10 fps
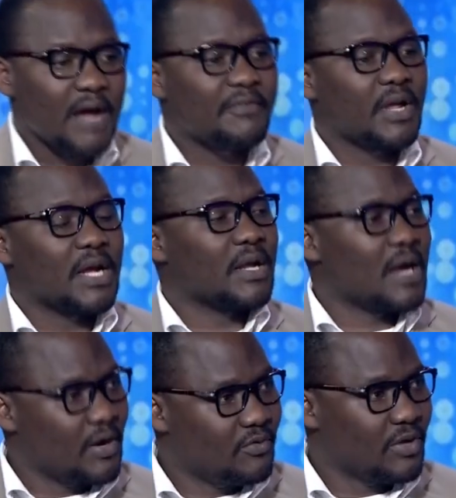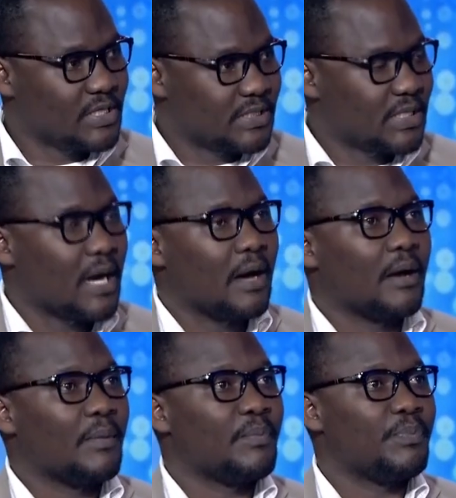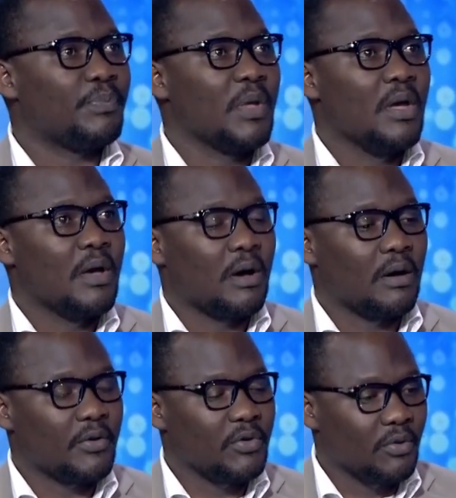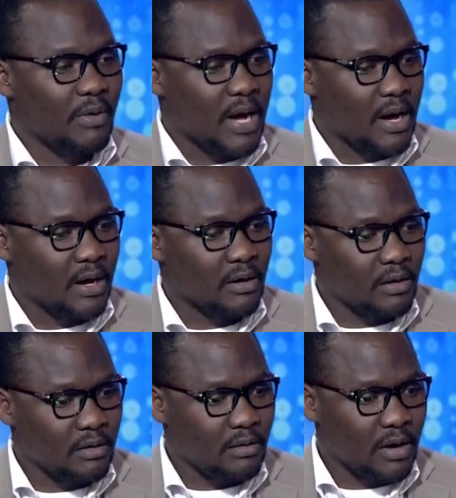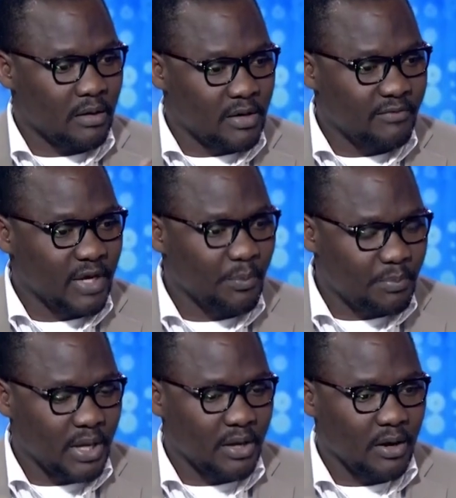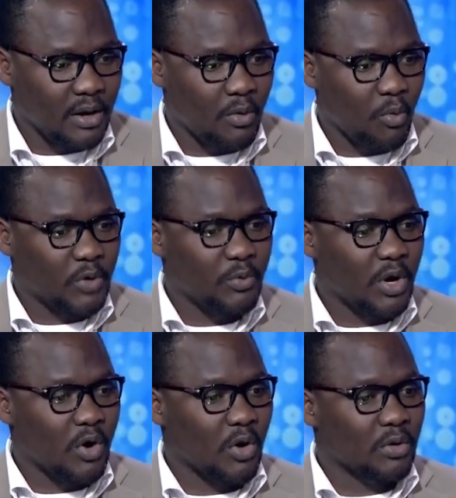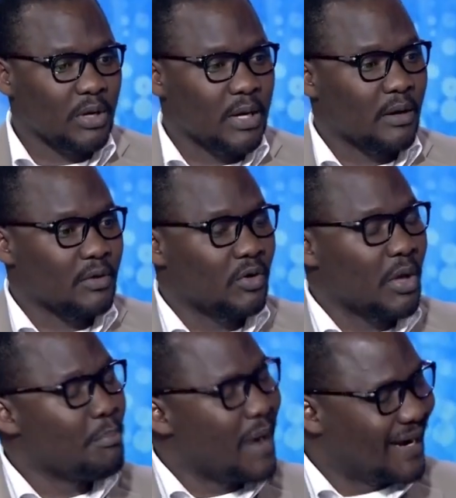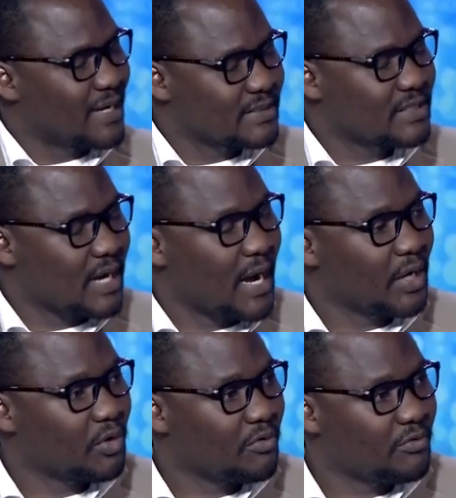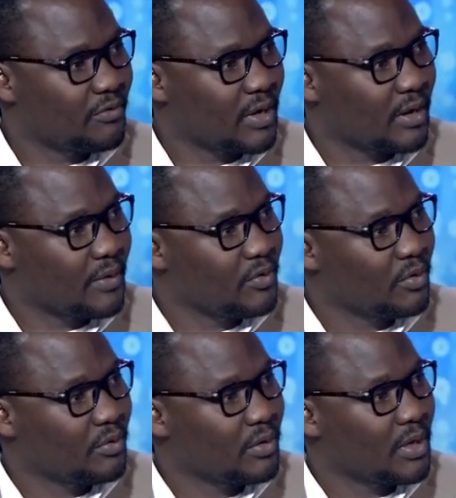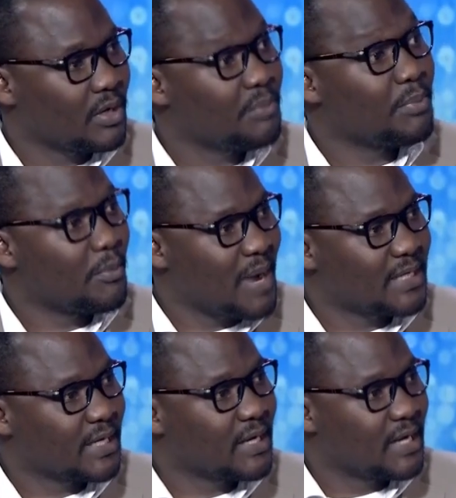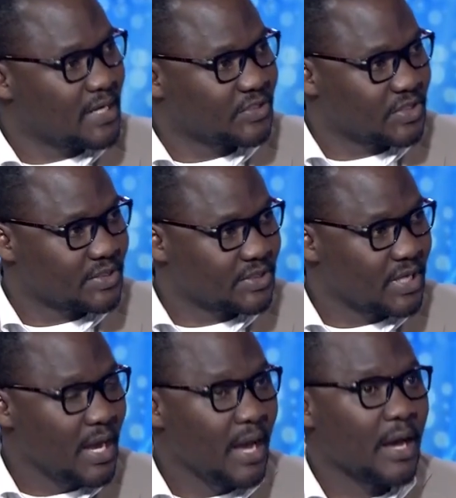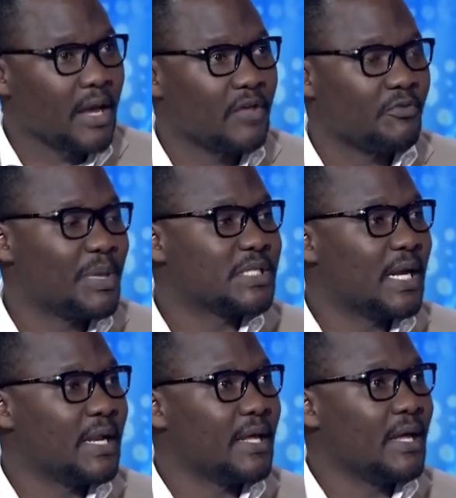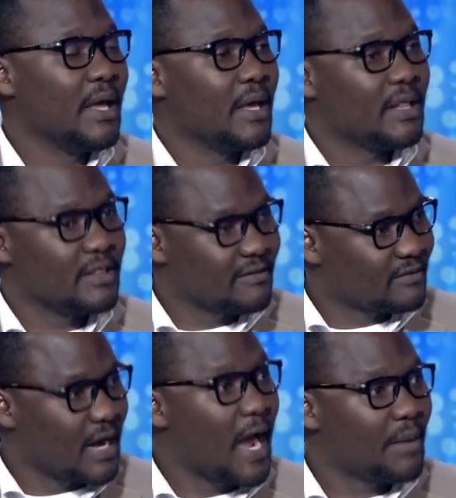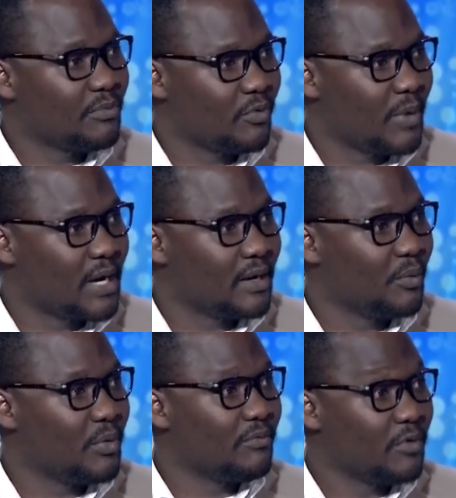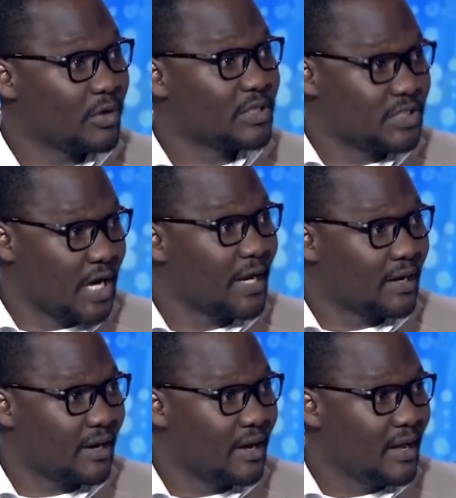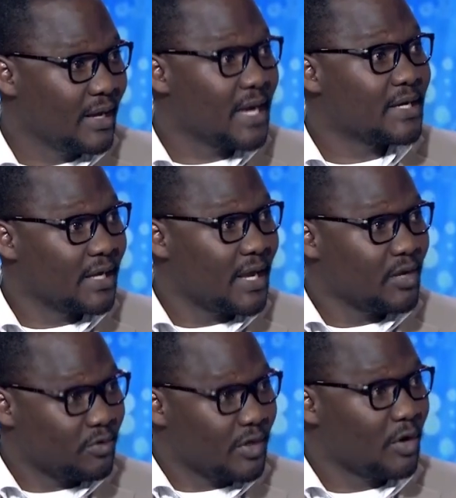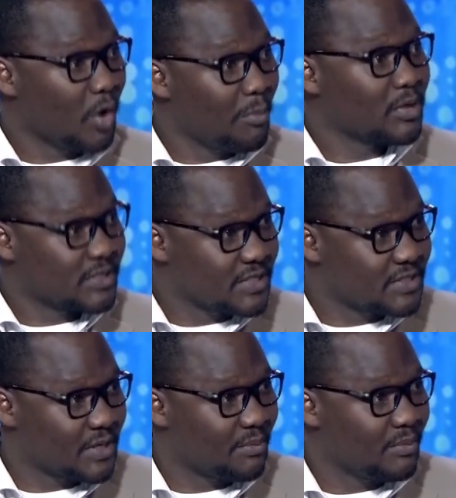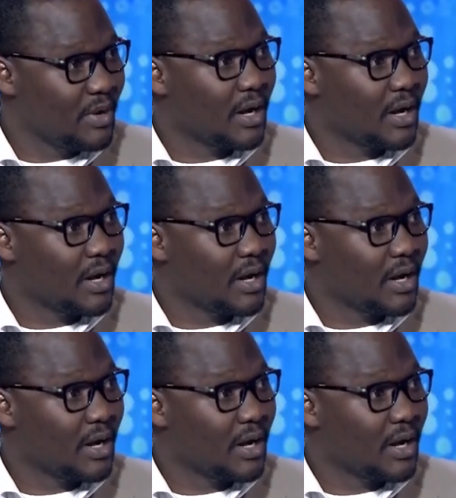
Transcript: African countries, you know, are developing what we call, you know, a balanced kind of, you know, diplomatic relations, especially in these times when we've got China getting into the global system